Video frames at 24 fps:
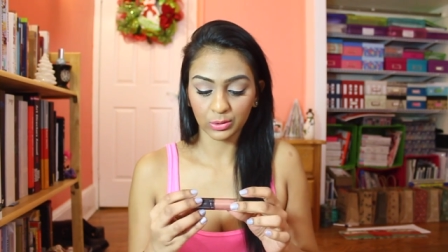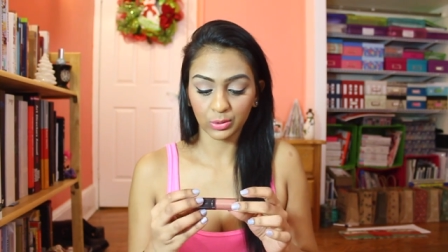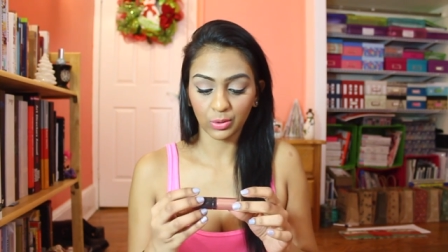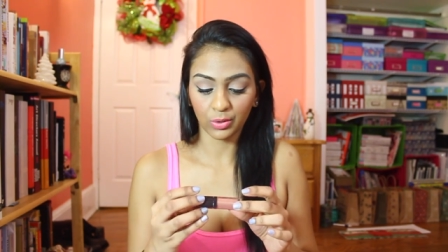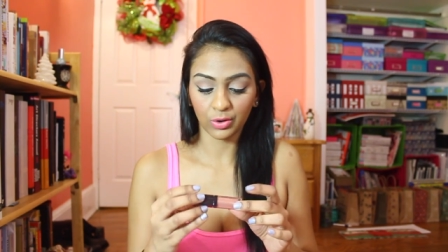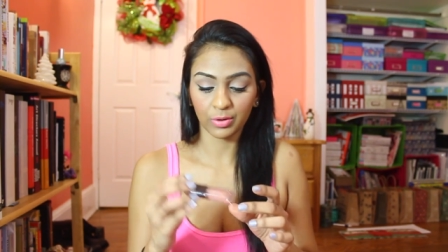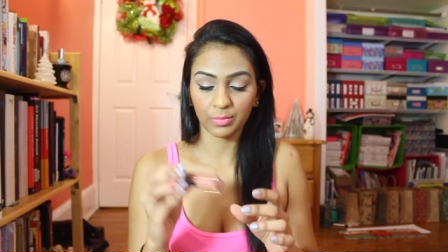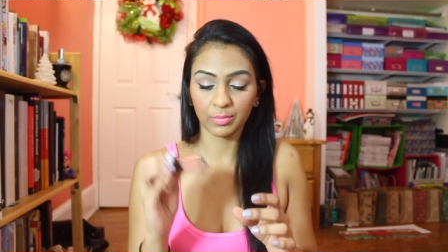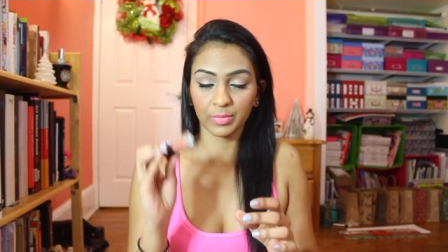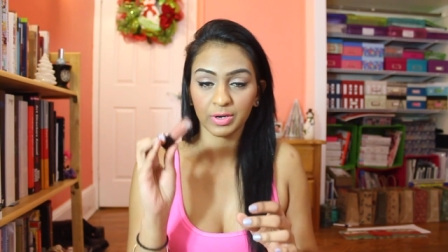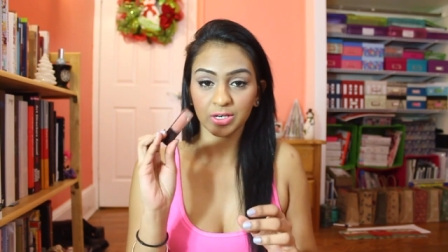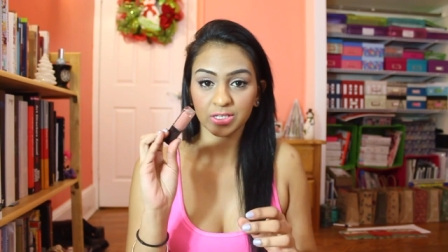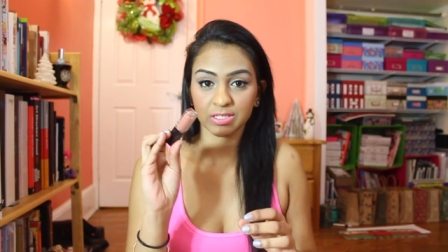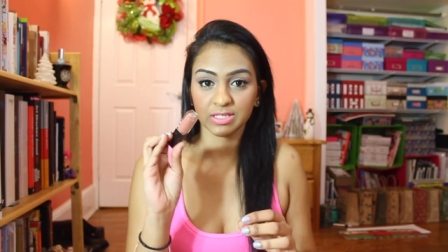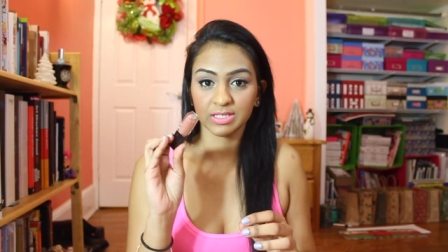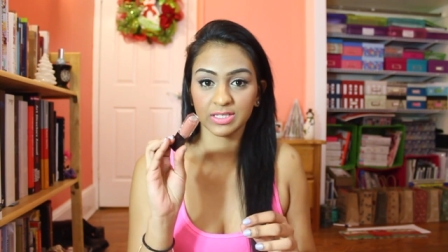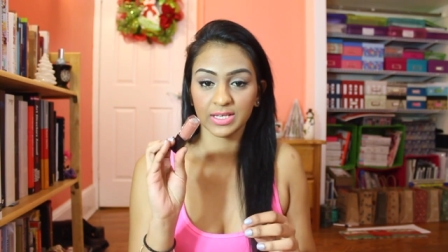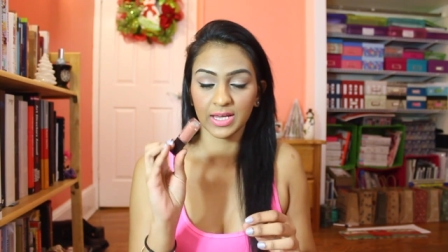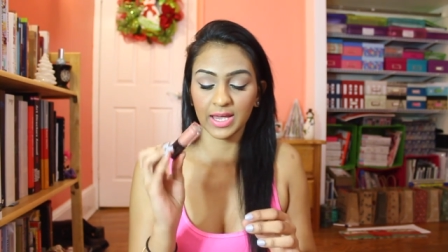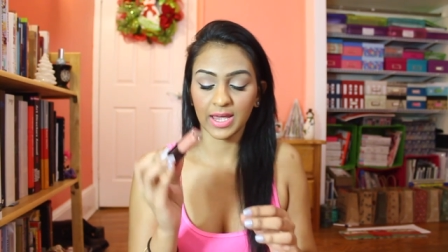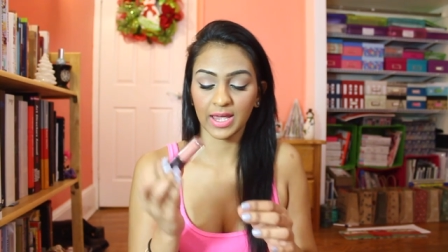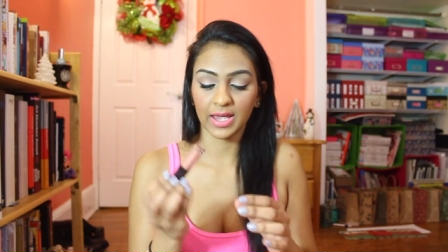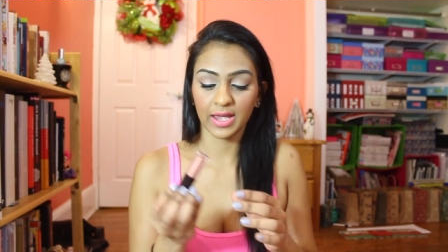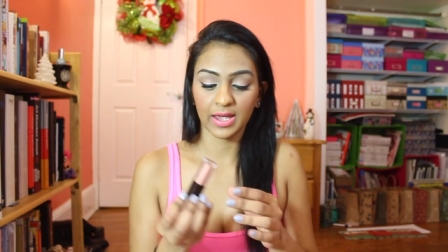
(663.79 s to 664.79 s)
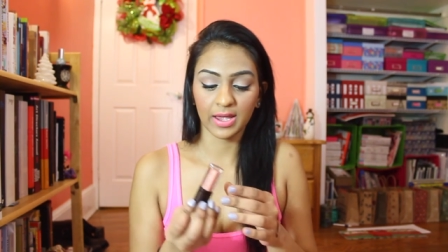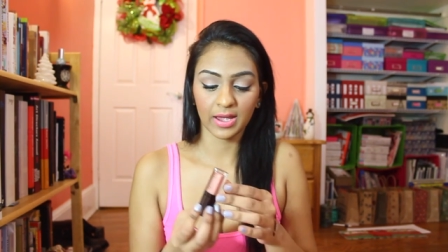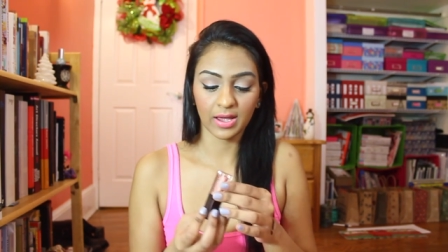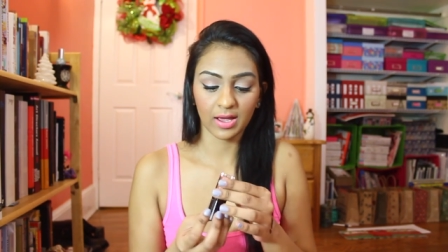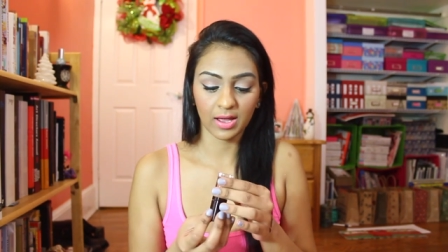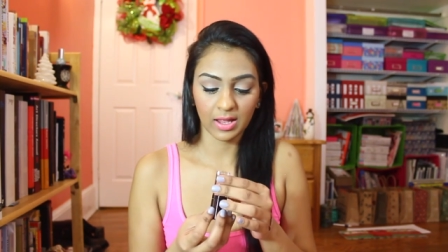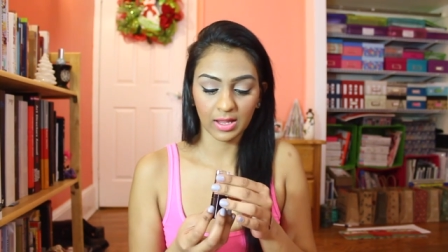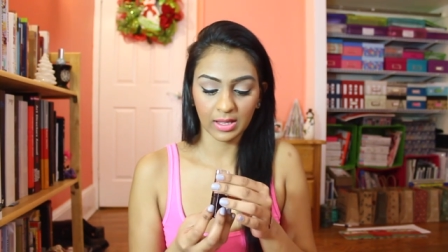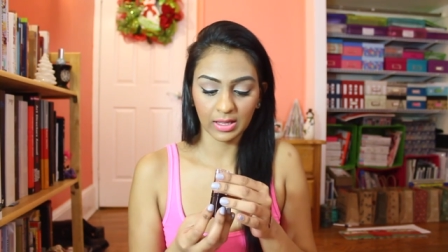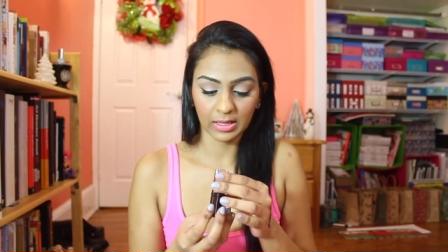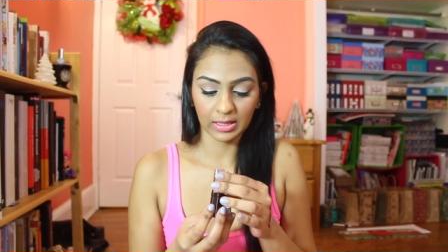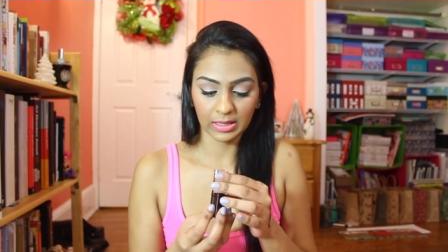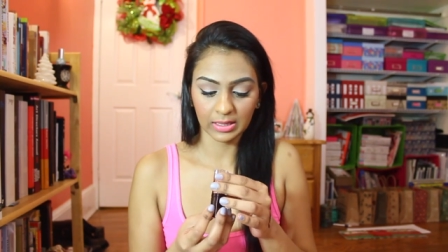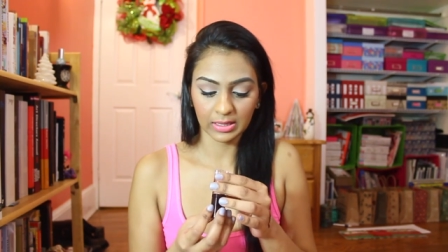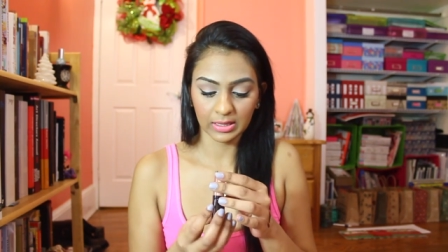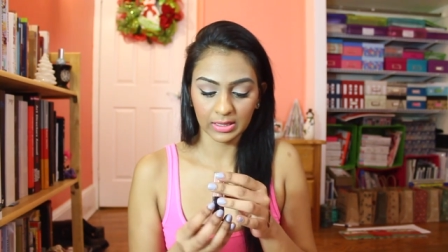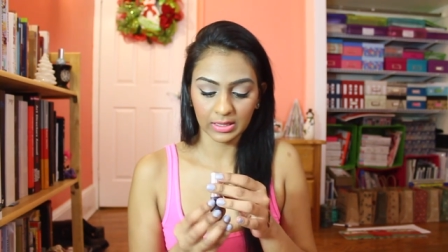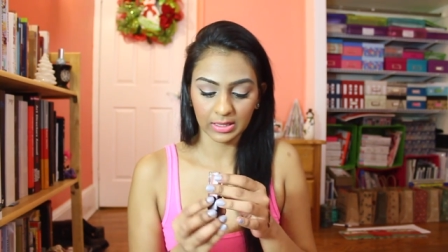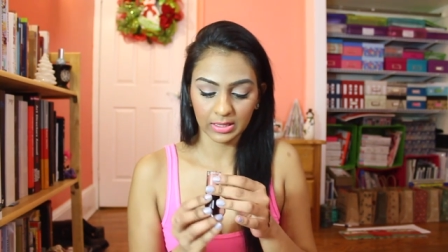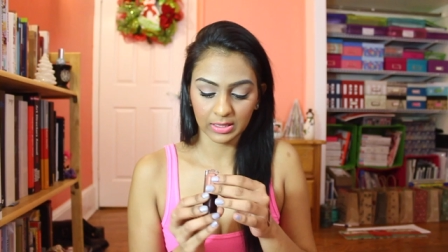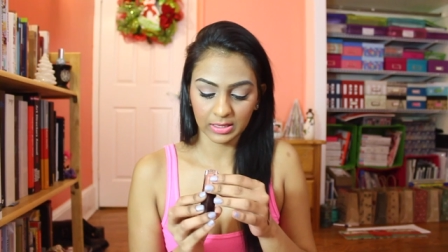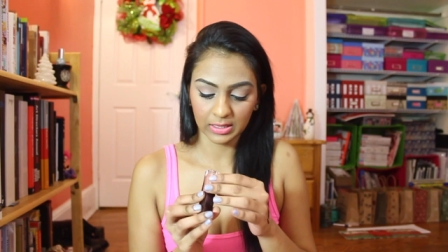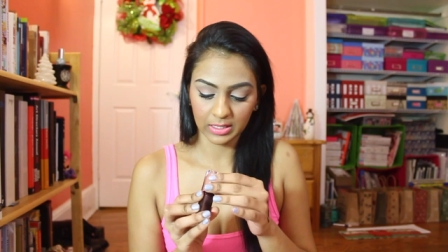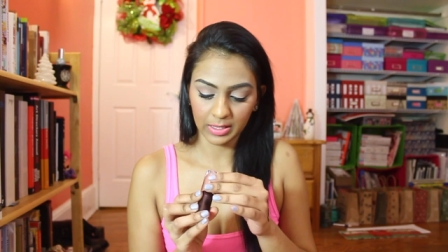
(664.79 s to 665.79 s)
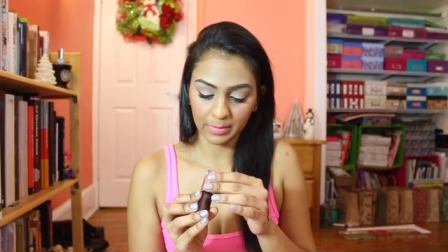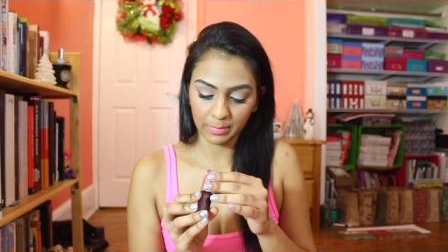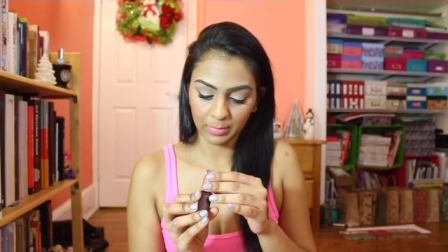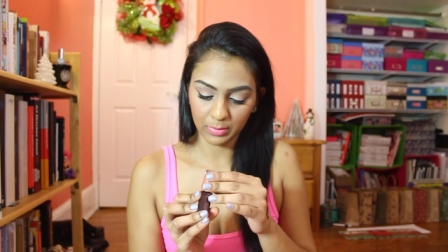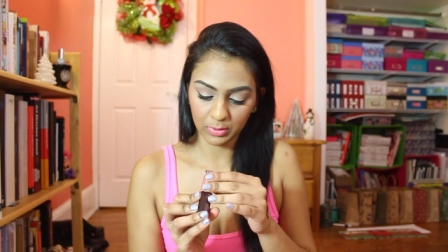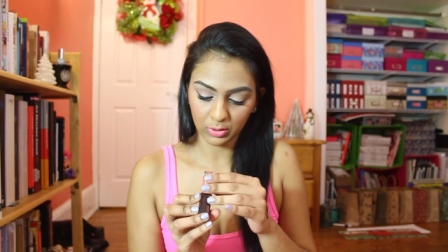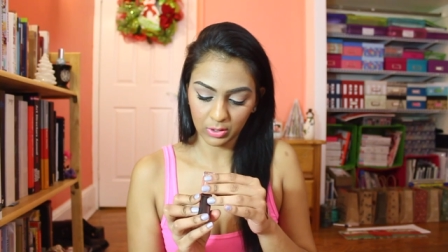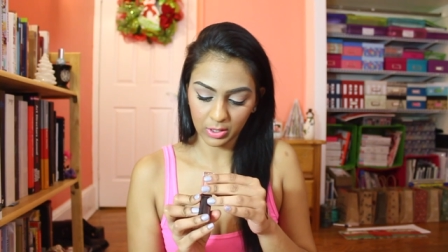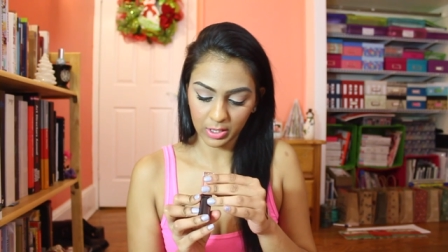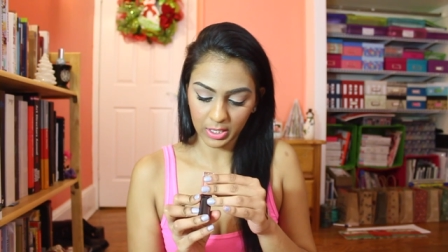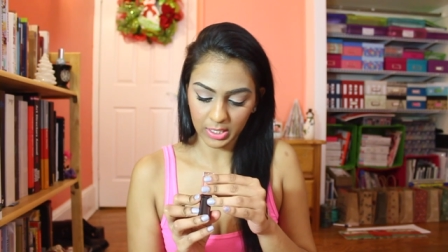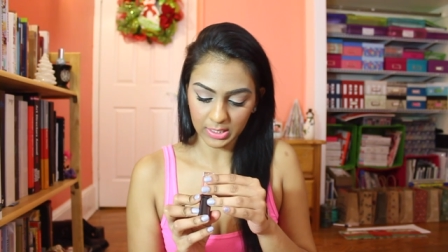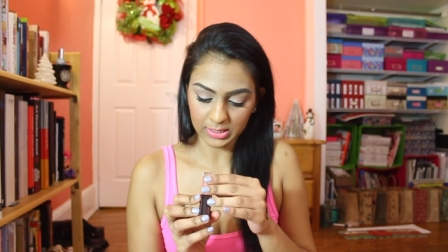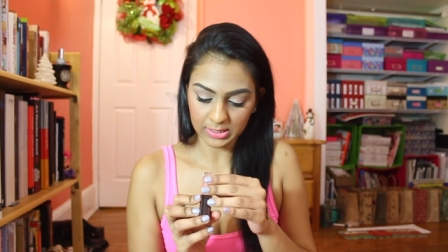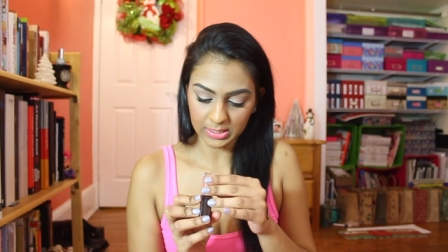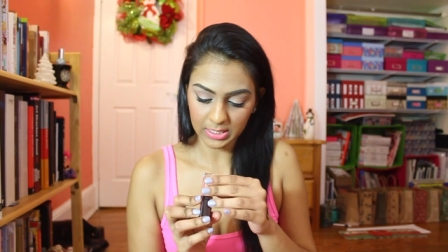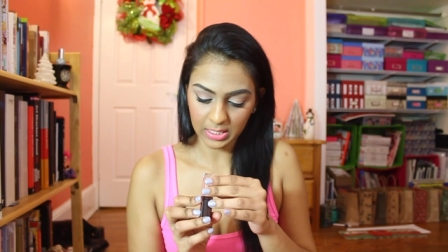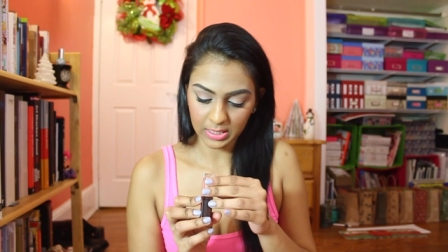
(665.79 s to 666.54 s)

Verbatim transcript: Laura Mercier lip gloss,